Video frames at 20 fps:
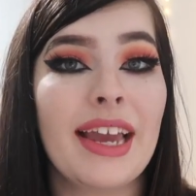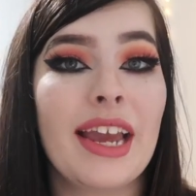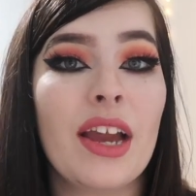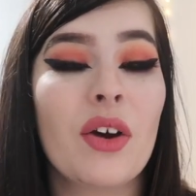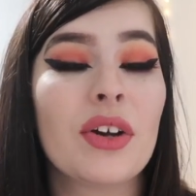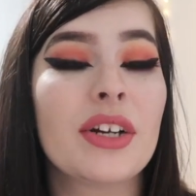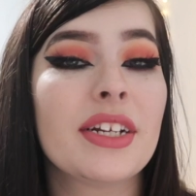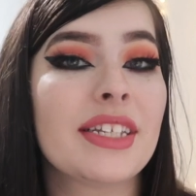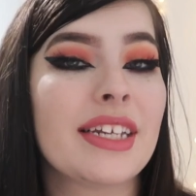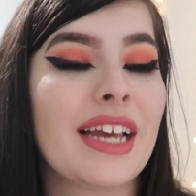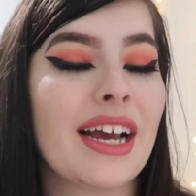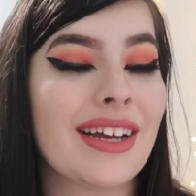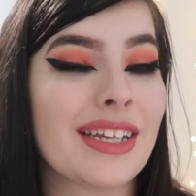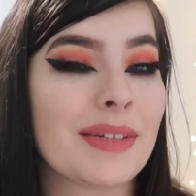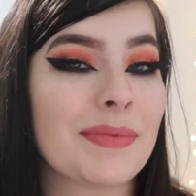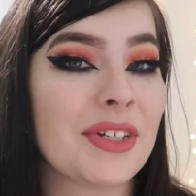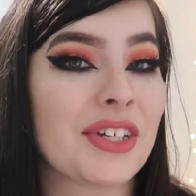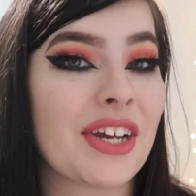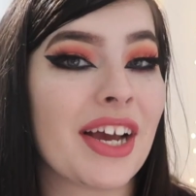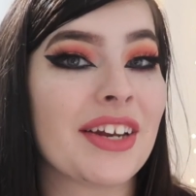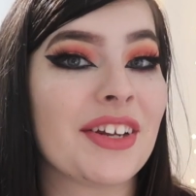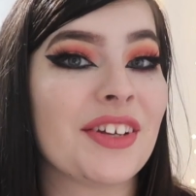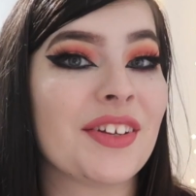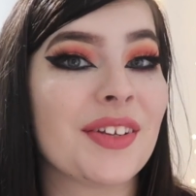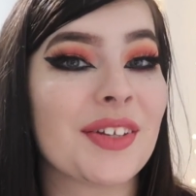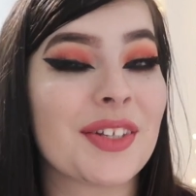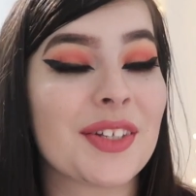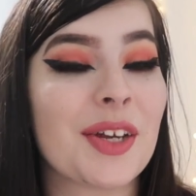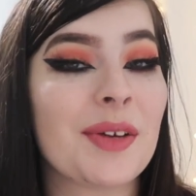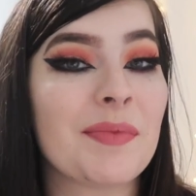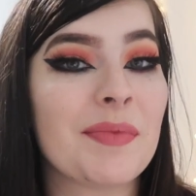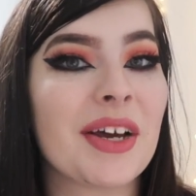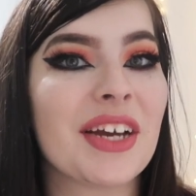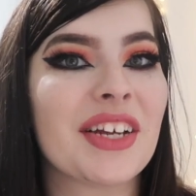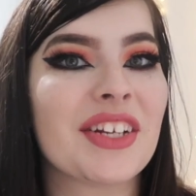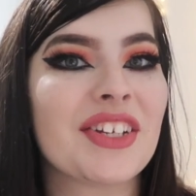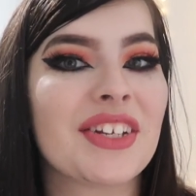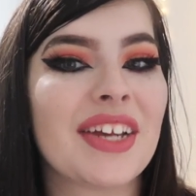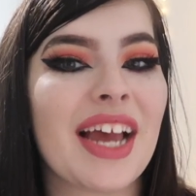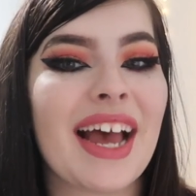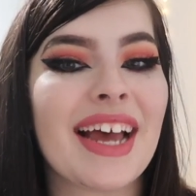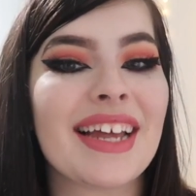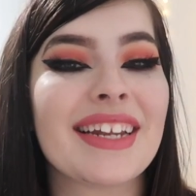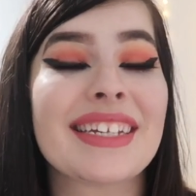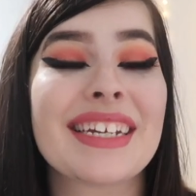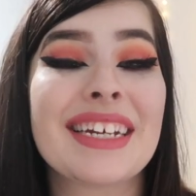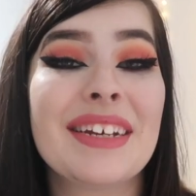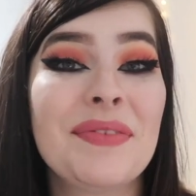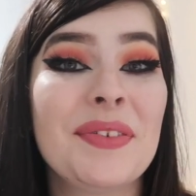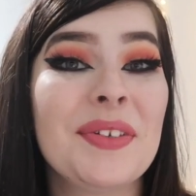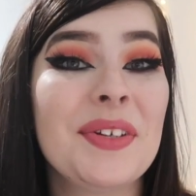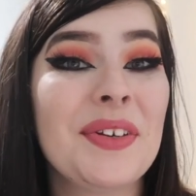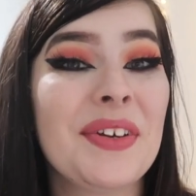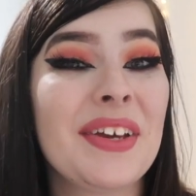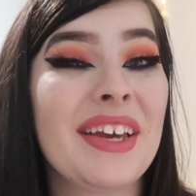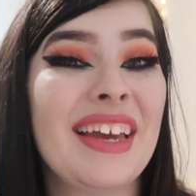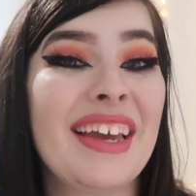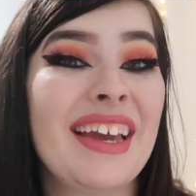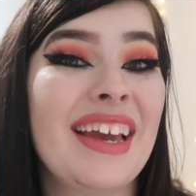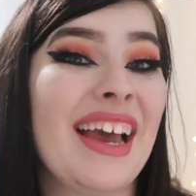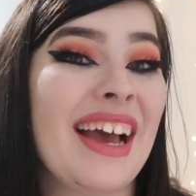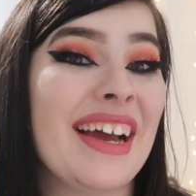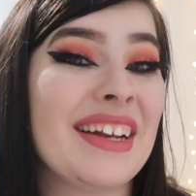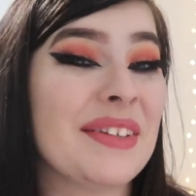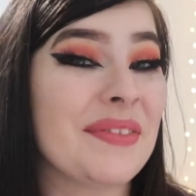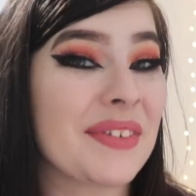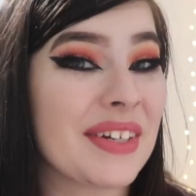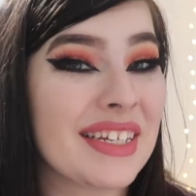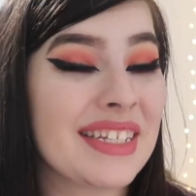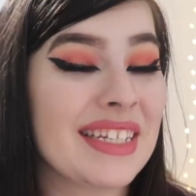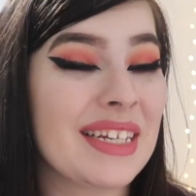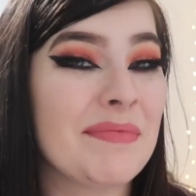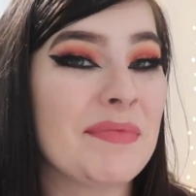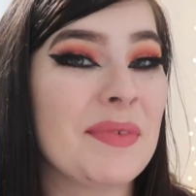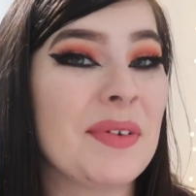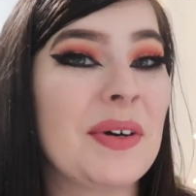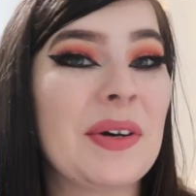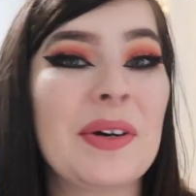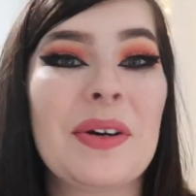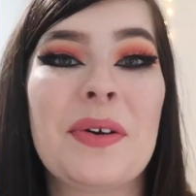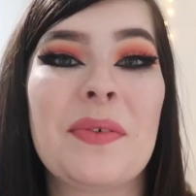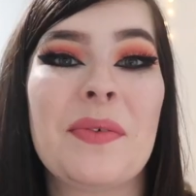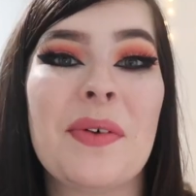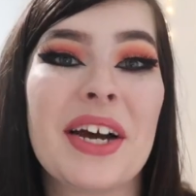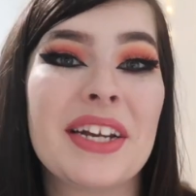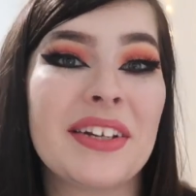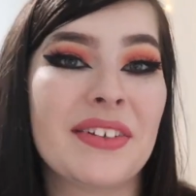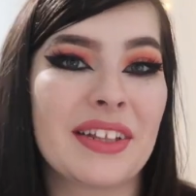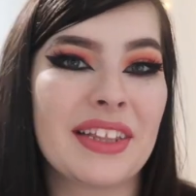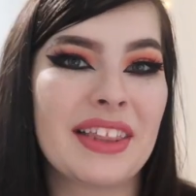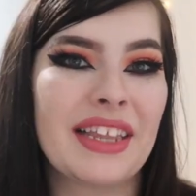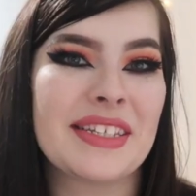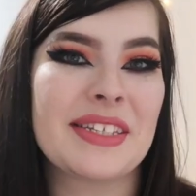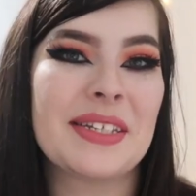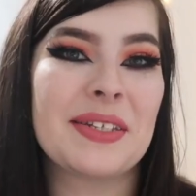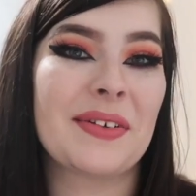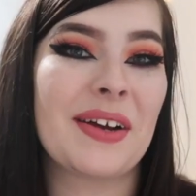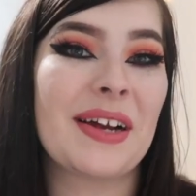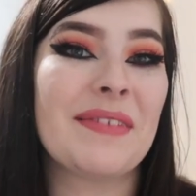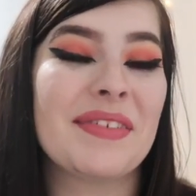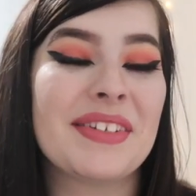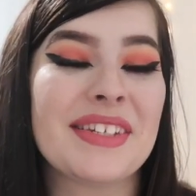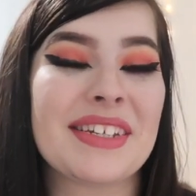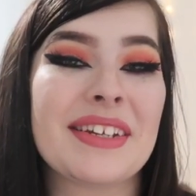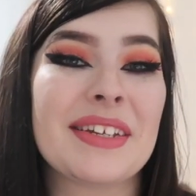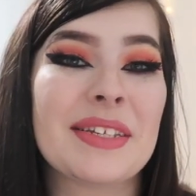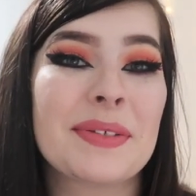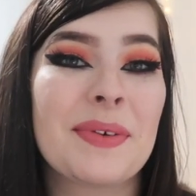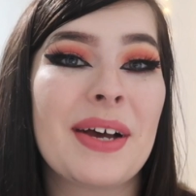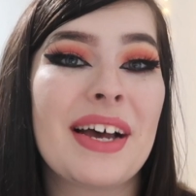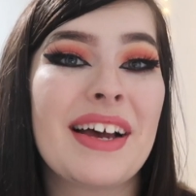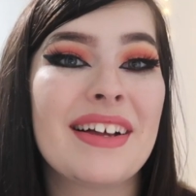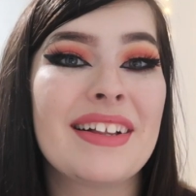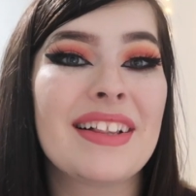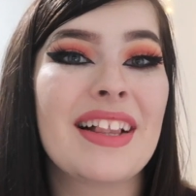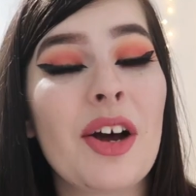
It honestly helps my channel so much, and if you're new here and you want to see more, why not click that subscribe button as well.